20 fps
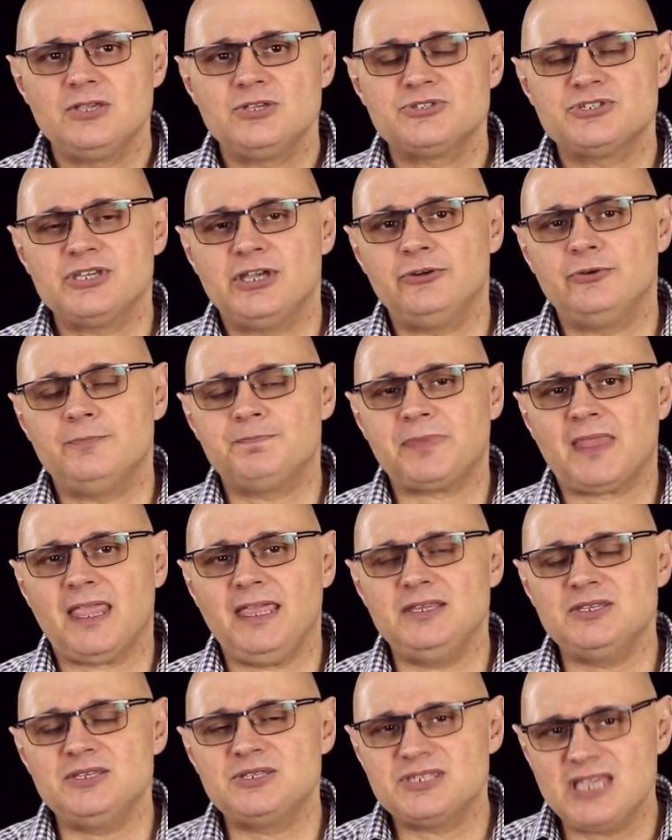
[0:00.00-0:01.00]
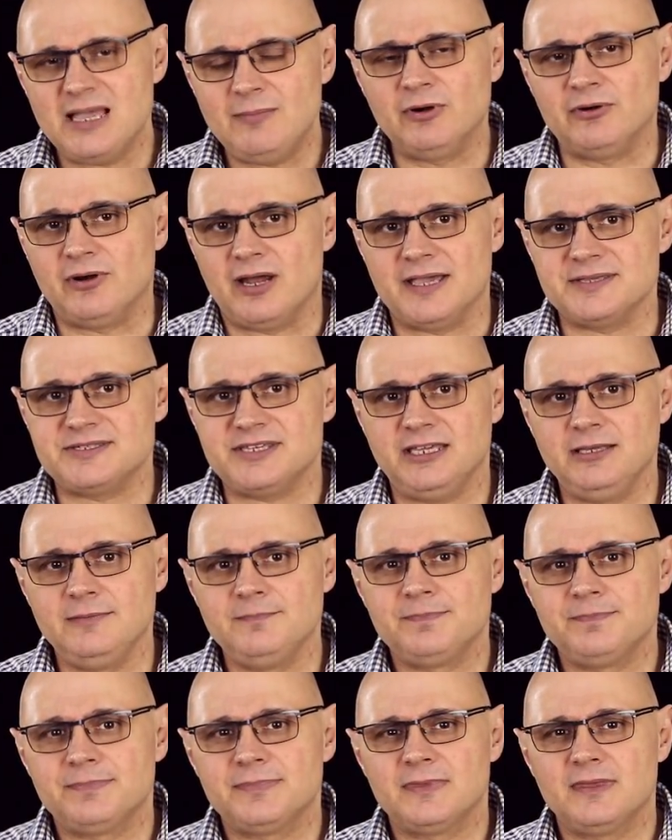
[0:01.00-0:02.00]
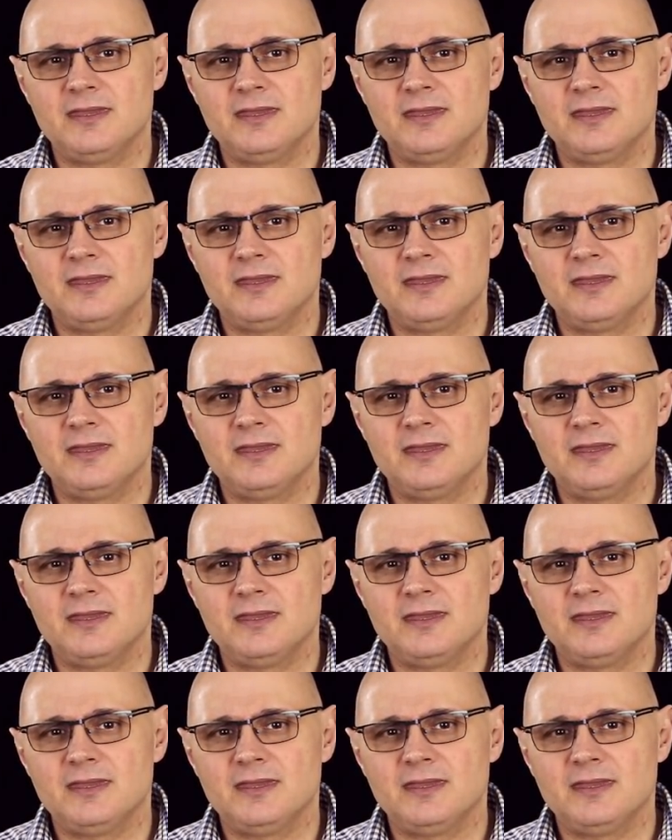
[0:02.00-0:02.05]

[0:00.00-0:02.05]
So, in summarising,